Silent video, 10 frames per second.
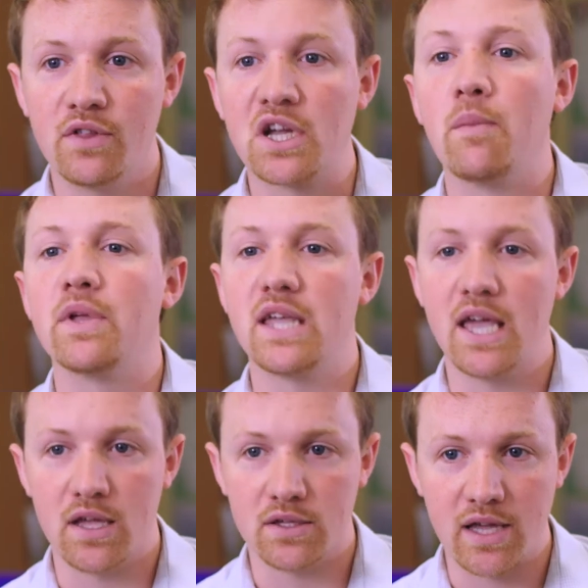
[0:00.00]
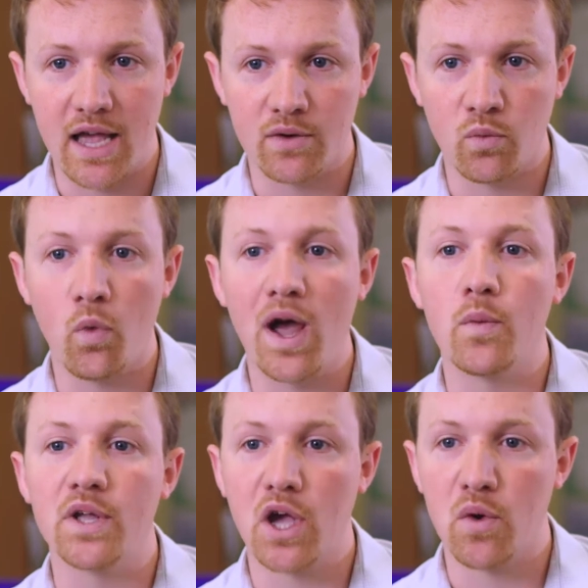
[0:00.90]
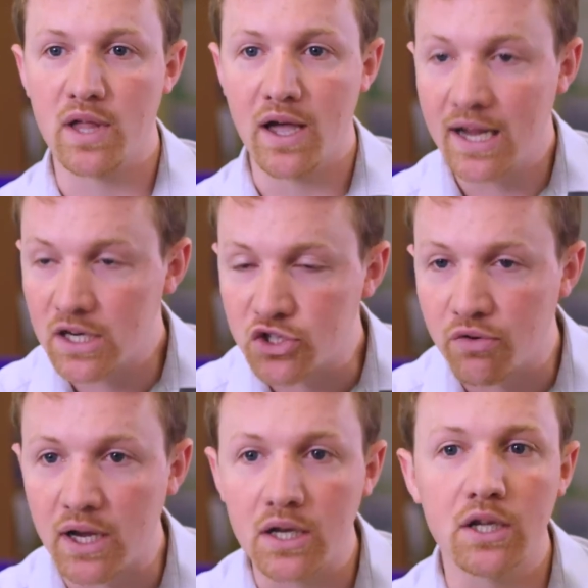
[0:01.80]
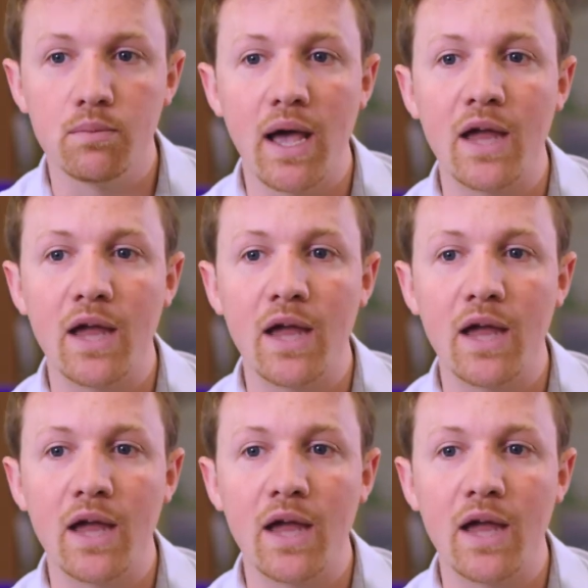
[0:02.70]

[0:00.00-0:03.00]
the coming years and where we go with our English curriculum